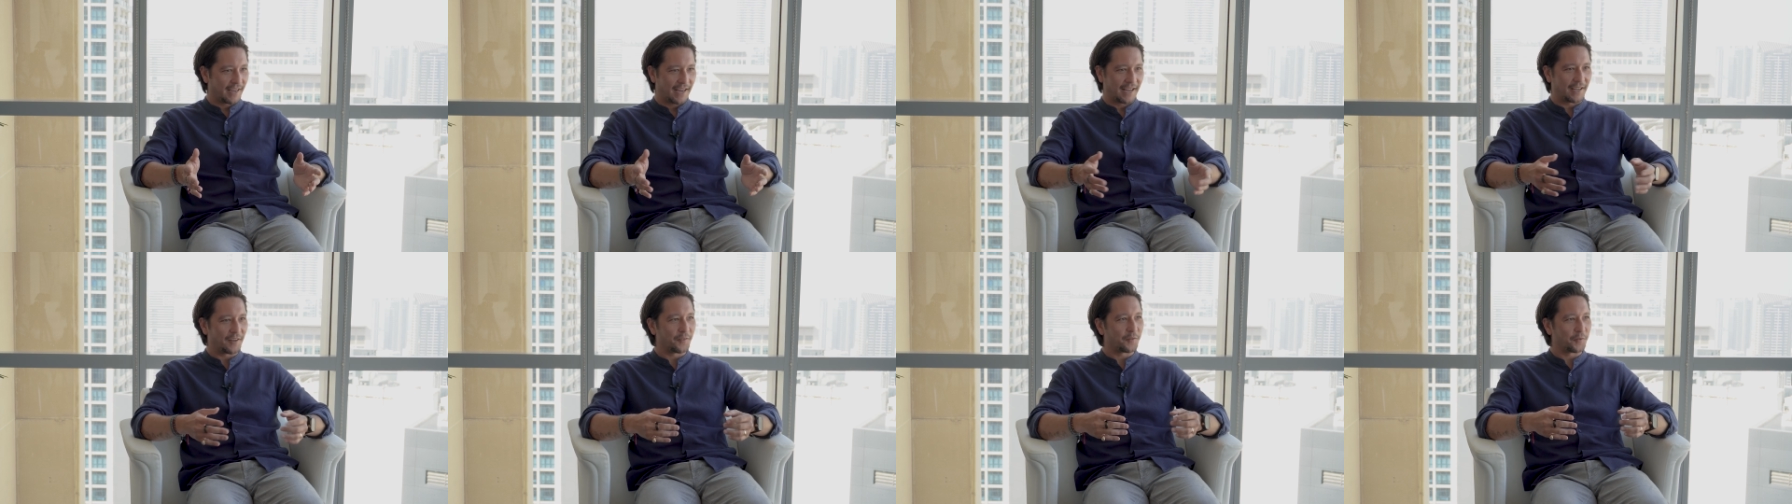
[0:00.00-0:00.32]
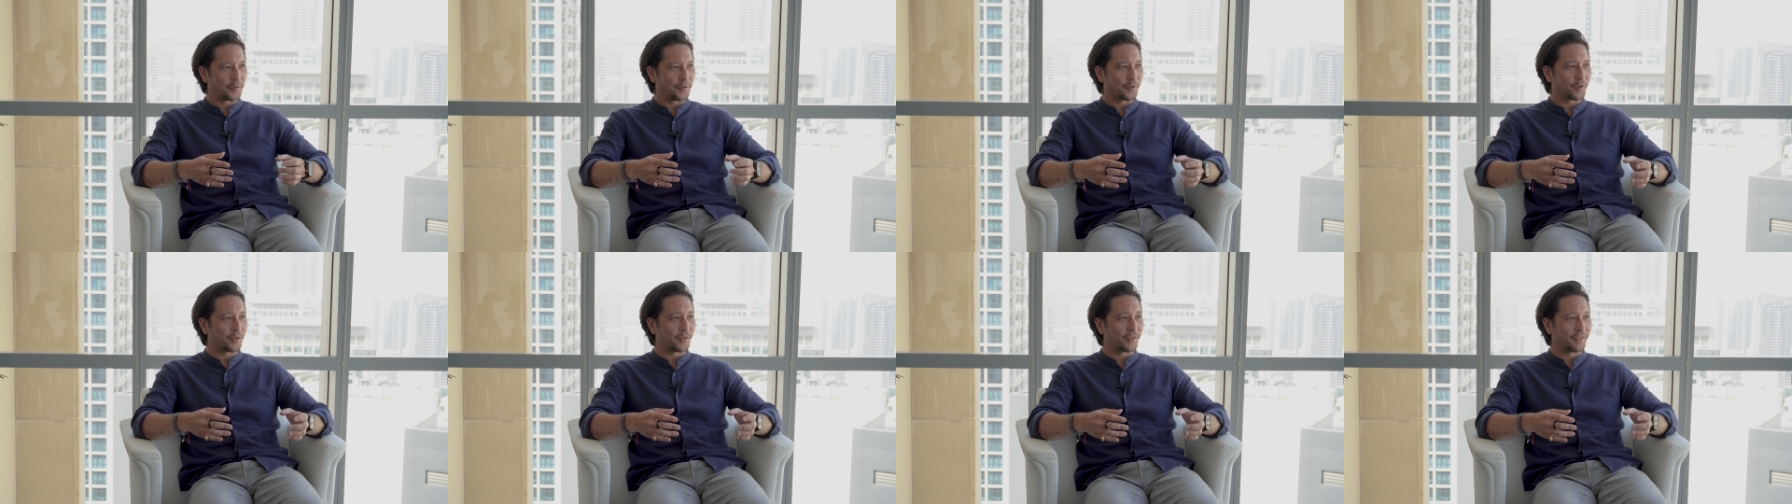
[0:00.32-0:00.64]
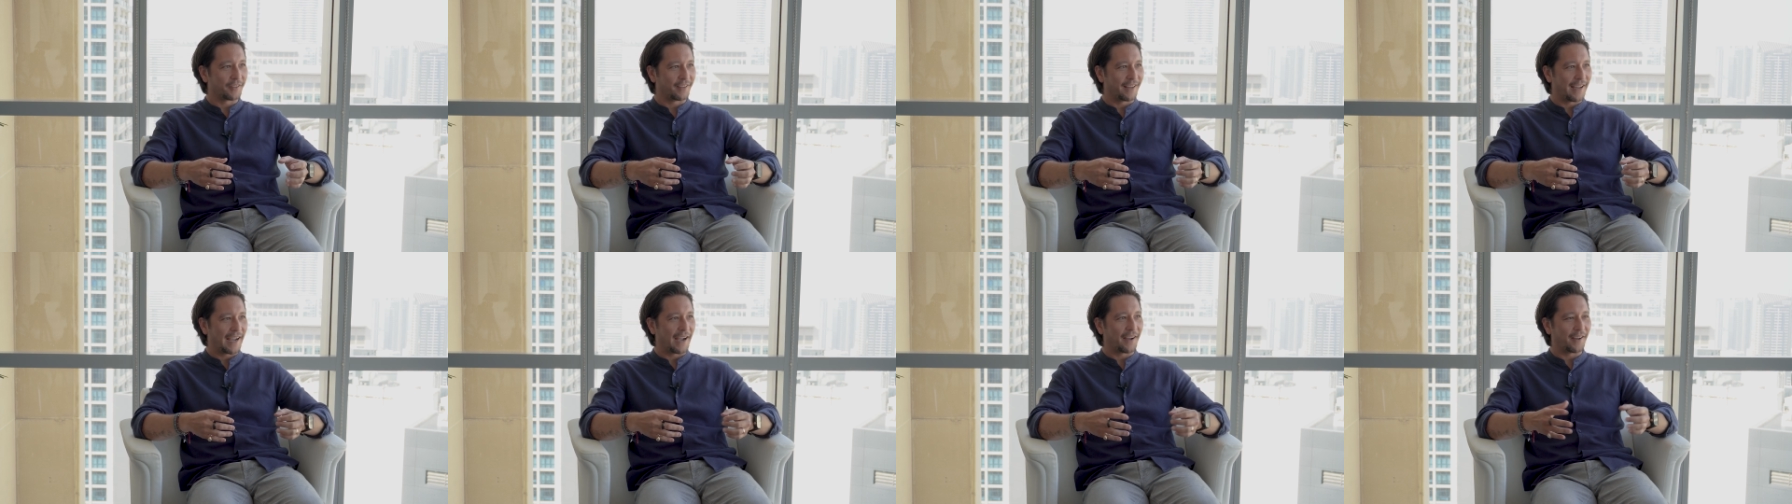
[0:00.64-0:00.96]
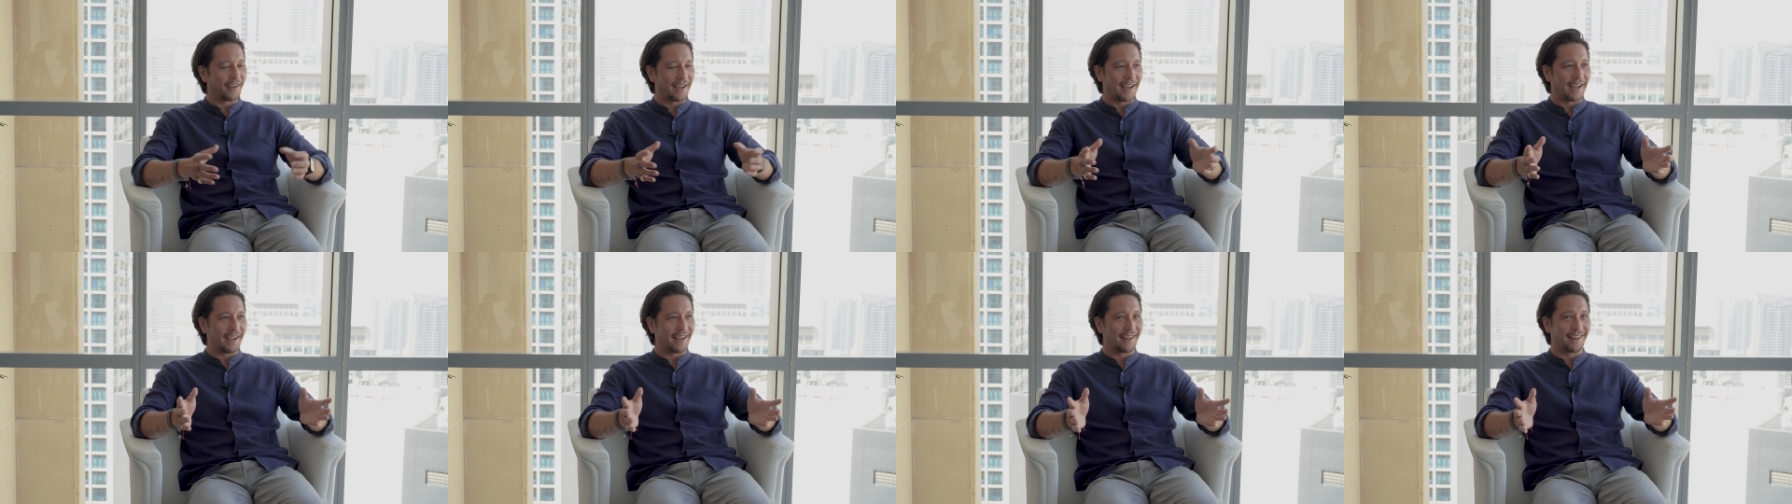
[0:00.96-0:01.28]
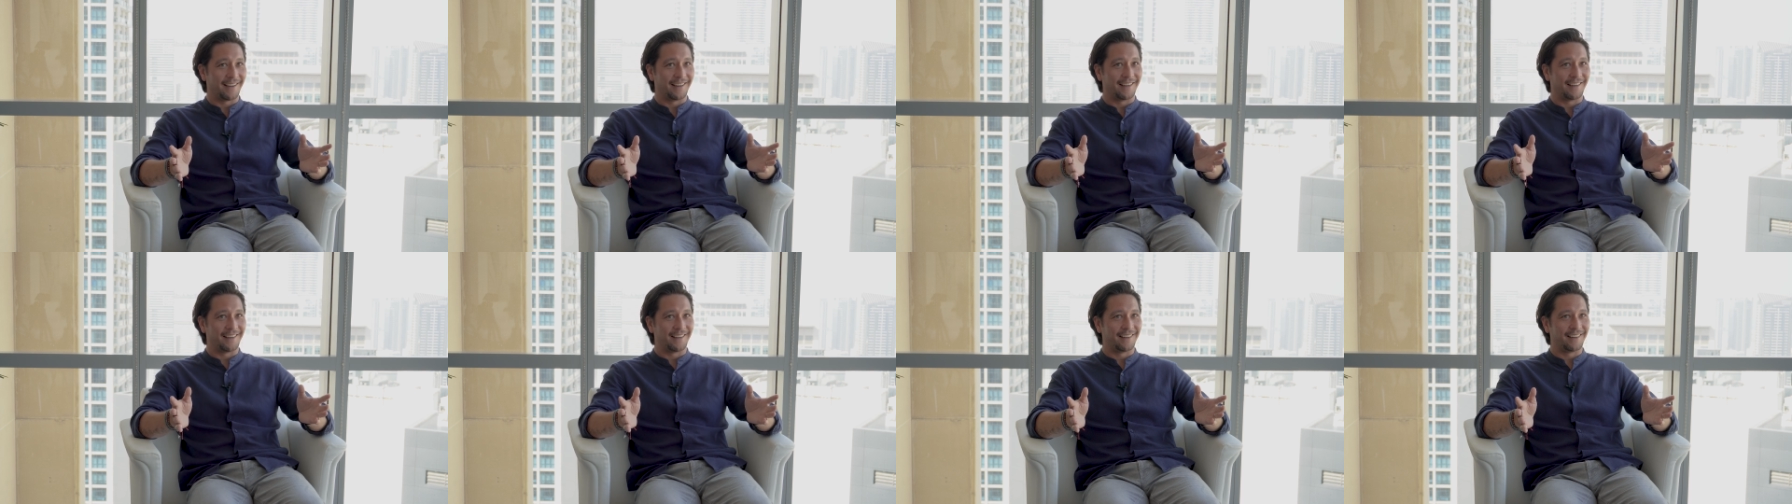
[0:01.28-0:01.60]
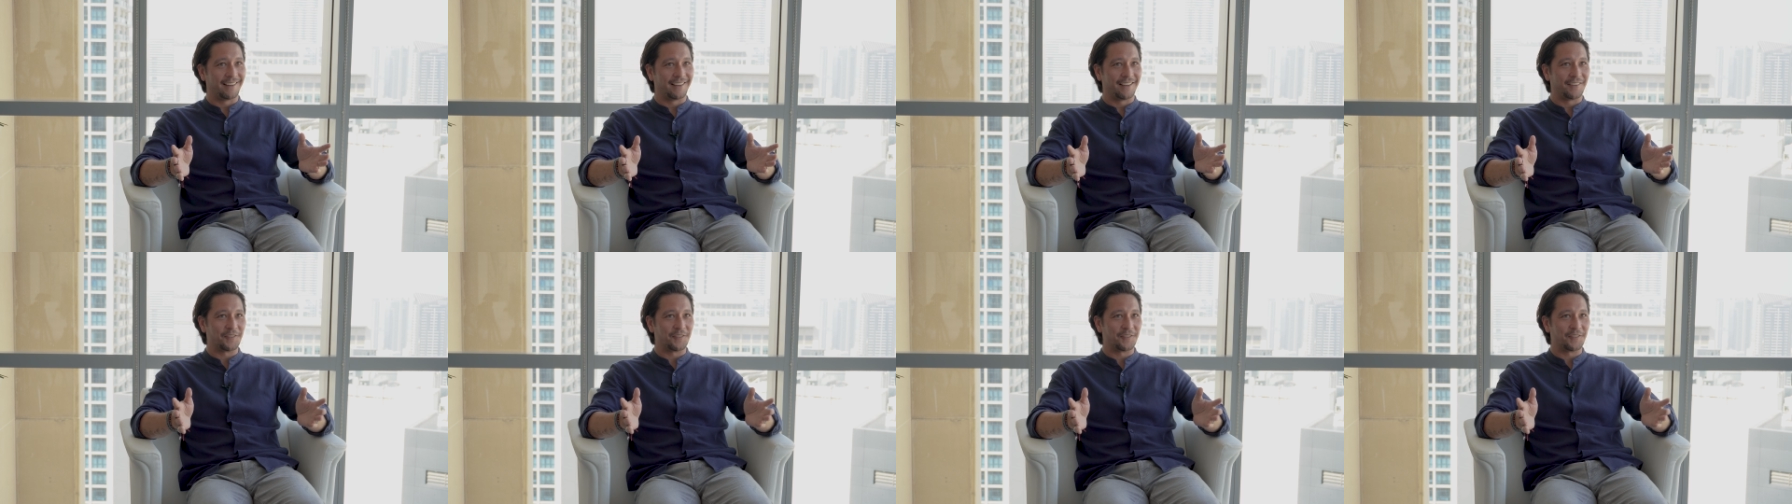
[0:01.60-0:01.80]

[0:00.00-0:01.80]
and if you're uh, uh